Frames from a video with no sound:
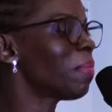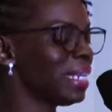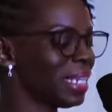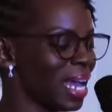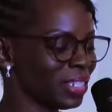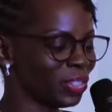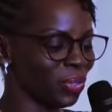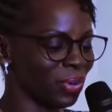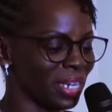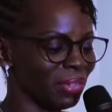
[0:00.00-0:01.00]
my dad's
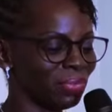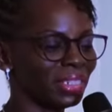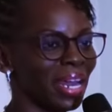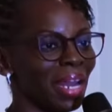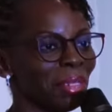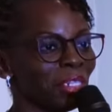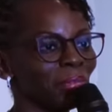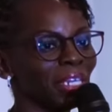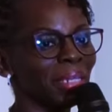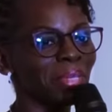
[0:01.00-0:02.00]
story,
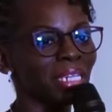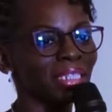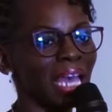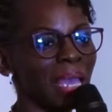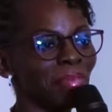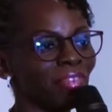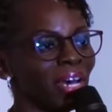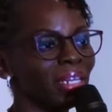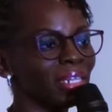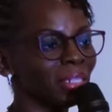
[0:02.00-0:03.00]
retirement can be a time of
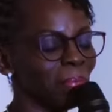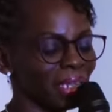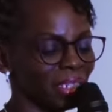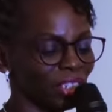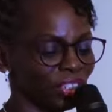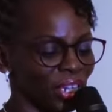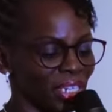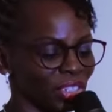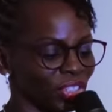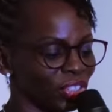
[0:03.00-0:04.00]
unexpected
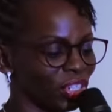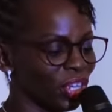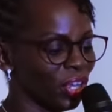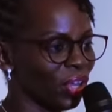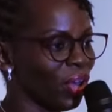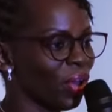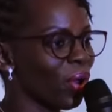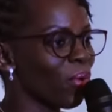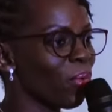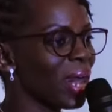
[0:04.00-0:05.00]
change.
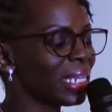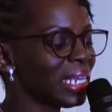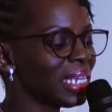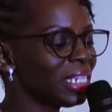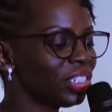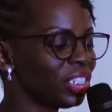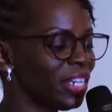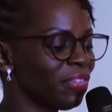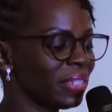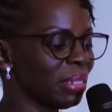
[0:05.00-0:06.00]
While he
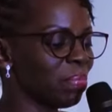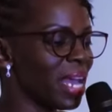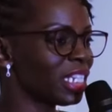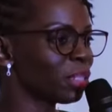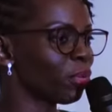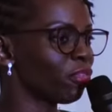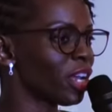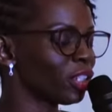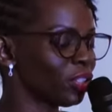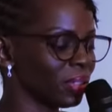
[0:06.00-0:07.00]
achieved immense
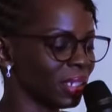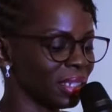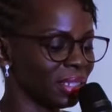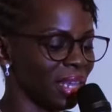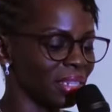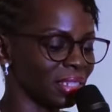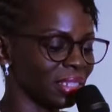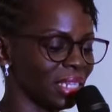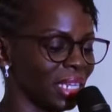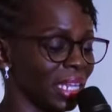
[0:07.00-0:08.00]
professional
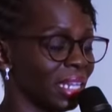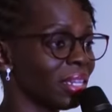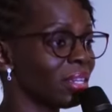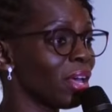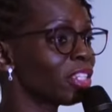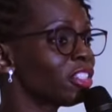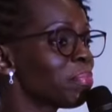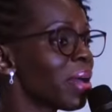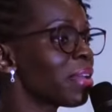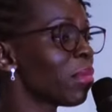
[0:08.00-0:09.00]
success, the loss
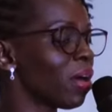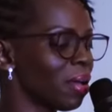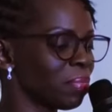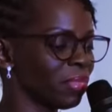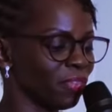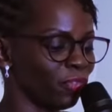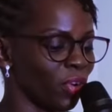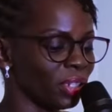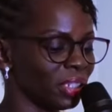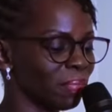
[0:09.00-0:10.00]
of my mom
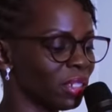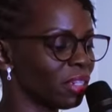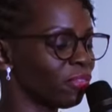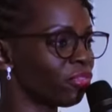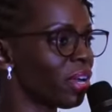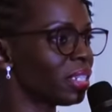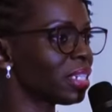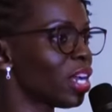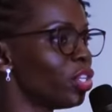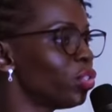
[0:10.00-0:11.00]
forced him to confront
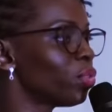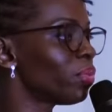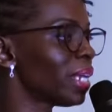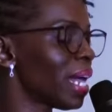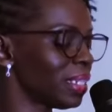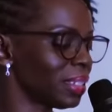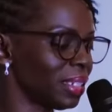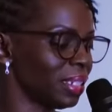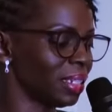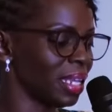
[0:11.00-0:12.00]
a new
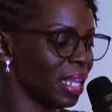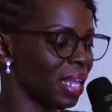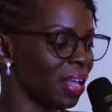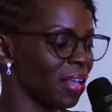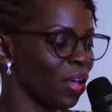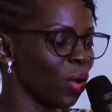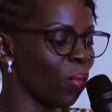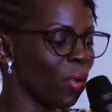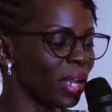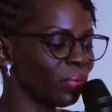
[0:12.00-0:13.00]
reality.
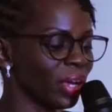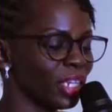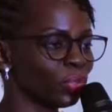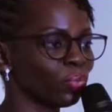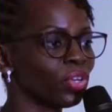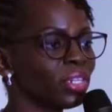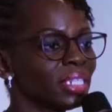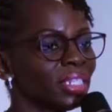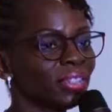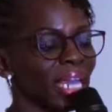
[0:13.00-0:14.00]
One where his
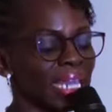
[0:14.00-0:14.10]
work-centered